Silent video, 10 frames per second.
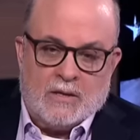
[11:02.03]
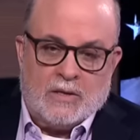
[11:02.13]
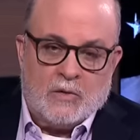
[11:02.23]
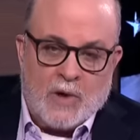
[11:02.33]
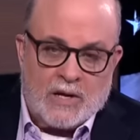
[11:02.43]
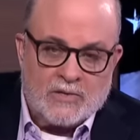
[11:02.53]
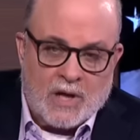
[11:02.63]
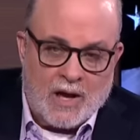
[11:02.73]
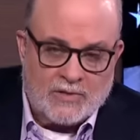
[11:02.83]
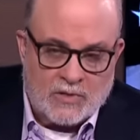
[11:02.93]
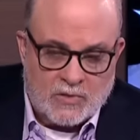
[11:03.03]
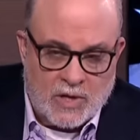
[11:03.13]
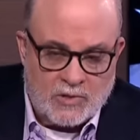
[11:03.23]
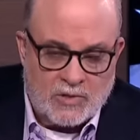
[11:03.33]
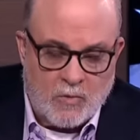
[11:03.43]
The greatest
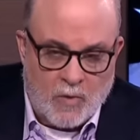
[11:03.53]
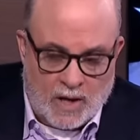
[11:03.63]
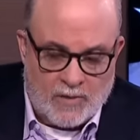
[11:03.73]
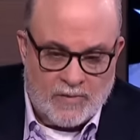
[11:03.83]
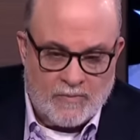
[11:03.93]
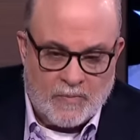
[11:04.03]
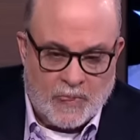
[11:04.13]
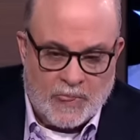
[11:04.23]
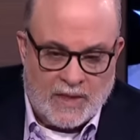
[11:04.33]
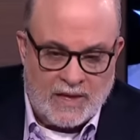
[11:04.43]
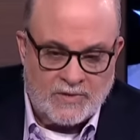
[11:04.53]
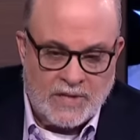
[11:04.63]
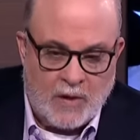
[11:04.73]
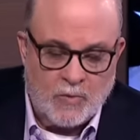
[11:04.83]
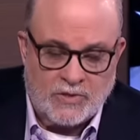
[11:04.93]
concentration of wealth is
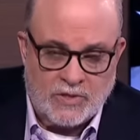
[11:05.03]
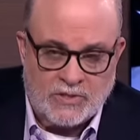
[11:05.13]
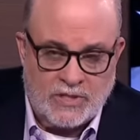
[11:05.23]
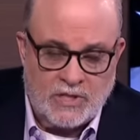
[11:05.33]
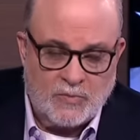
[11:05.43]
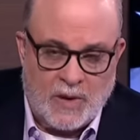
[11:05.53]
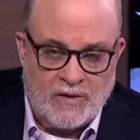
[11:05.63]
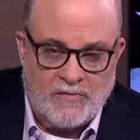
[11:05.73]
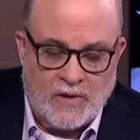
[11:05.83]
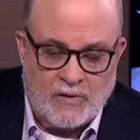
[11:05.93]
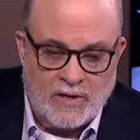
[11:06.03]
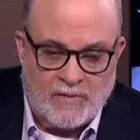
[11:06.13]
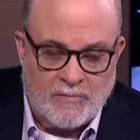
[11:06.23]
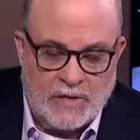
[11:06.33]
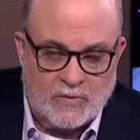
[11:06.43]
that which is seized by the federal
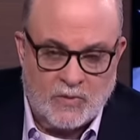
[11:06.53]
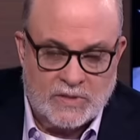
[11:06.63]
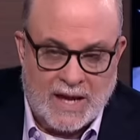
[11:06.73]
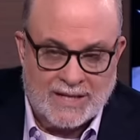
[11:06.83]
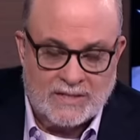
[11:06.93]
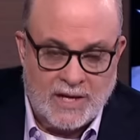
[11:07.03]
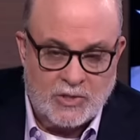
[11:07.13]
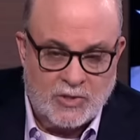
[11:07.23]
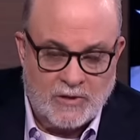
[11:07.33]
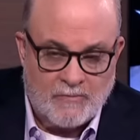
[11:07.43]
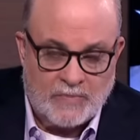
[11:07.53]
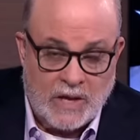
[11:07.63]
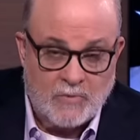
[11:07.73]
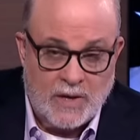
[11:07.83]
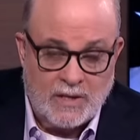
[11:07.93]
government through taxation
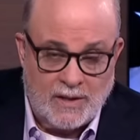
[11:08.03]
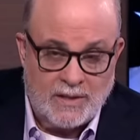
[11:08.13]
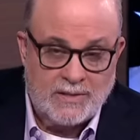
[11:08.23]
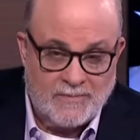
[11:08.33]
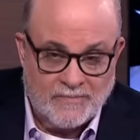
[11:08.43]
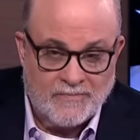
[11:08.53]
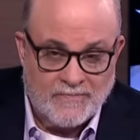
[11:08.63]
and regulation.